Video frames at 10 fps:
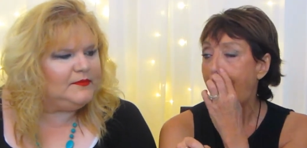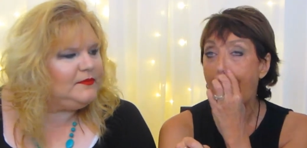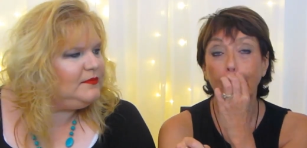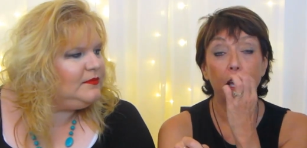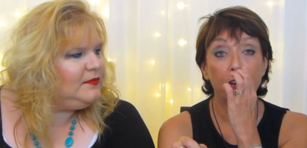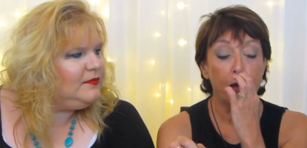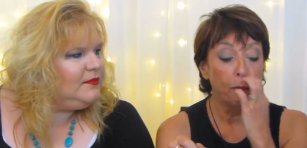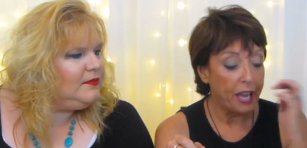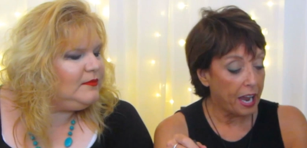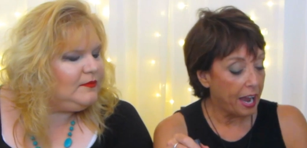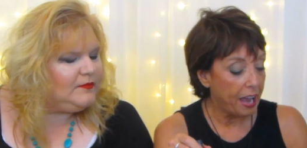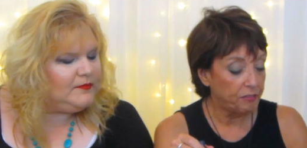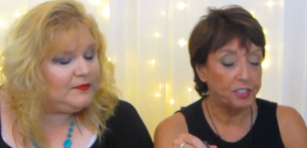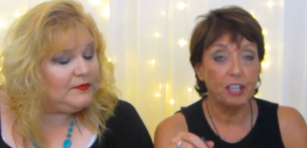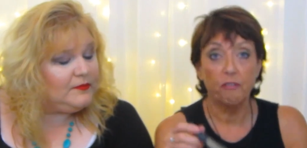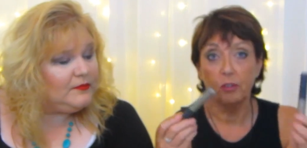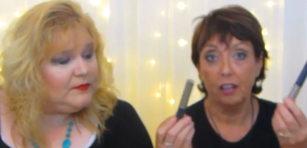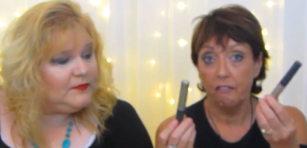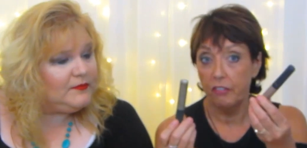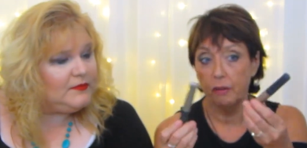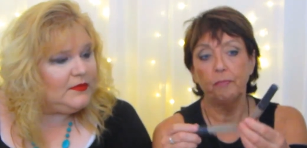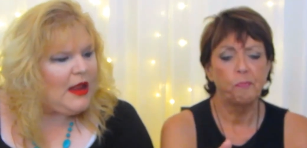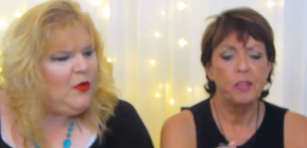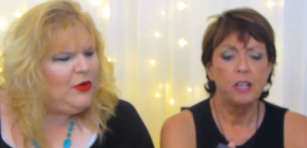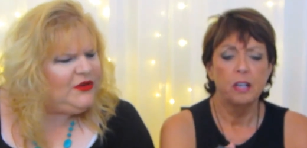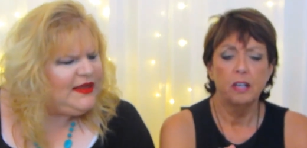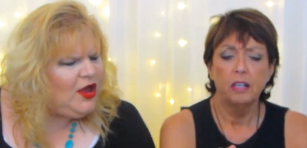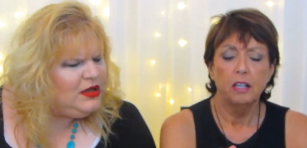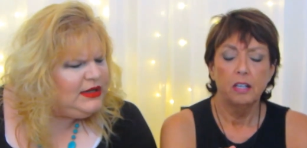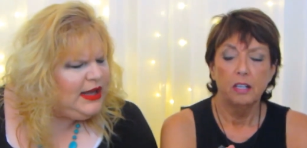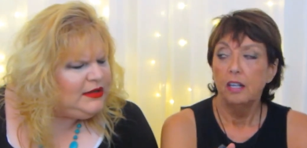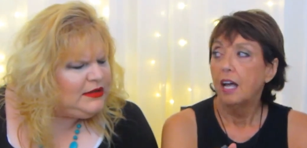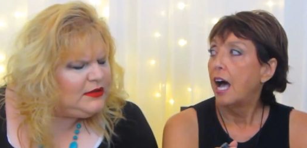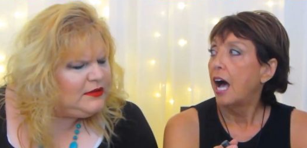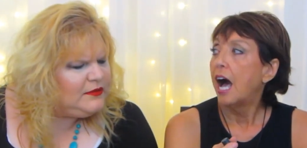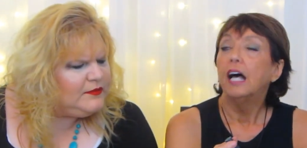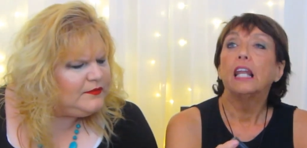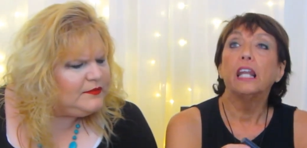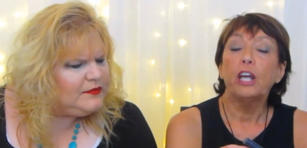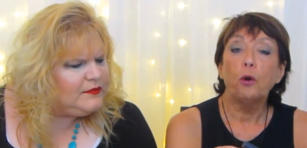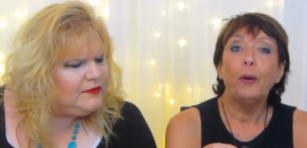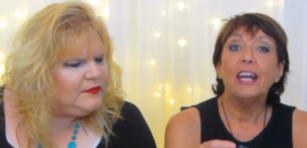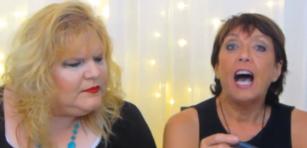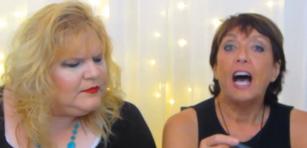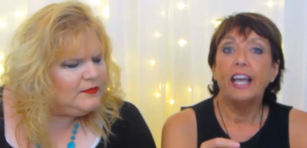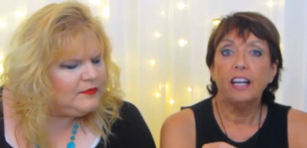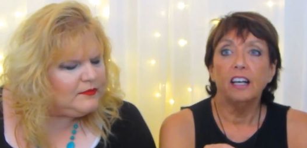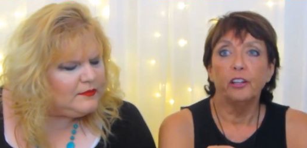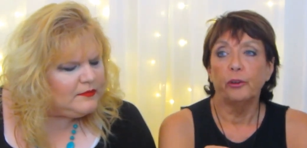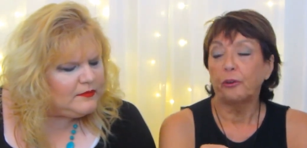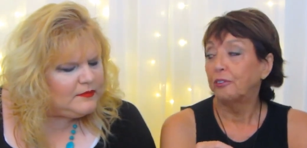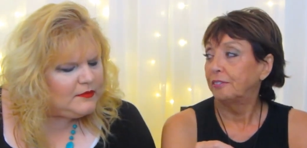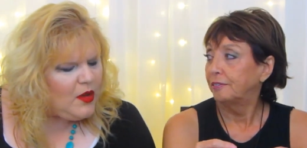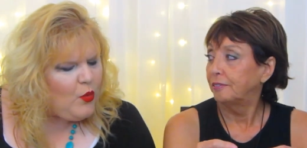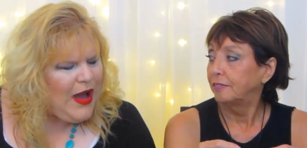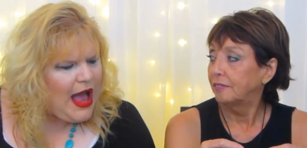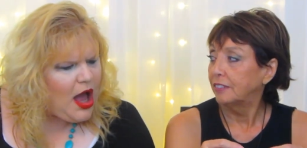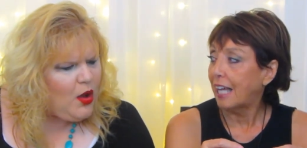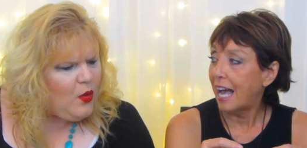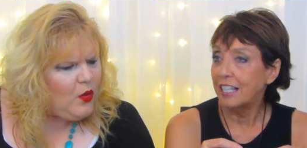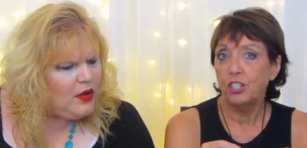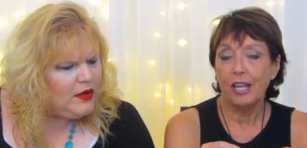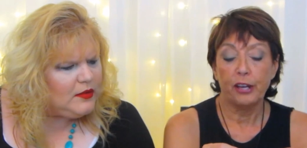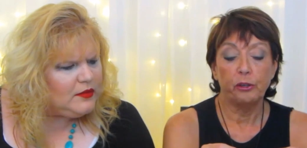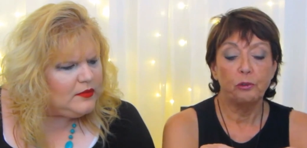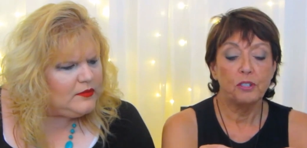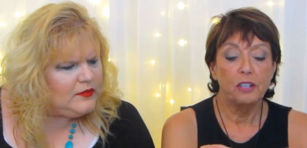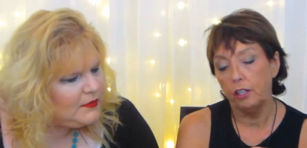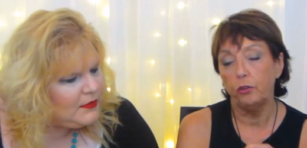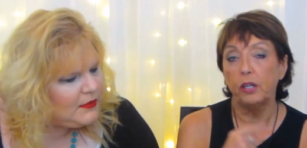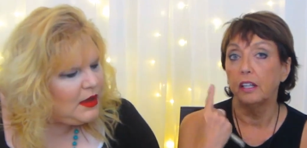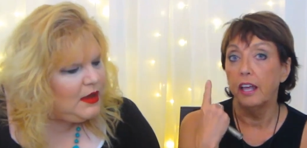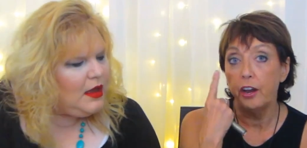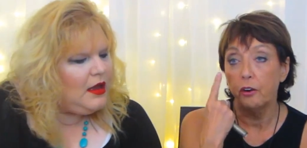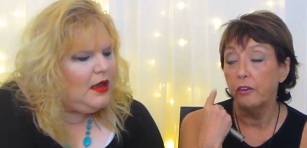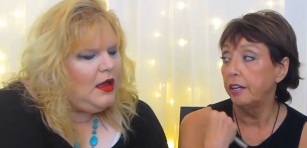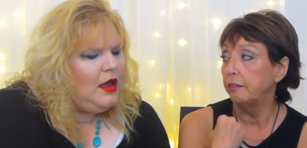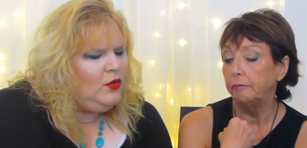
Speaker 1: I love Almay. I have several of them.
Speaker 2: And what are they called again?
Speaker 1: Liquid Eye Color. Wow. Eyeshadows. You can layer it. Oh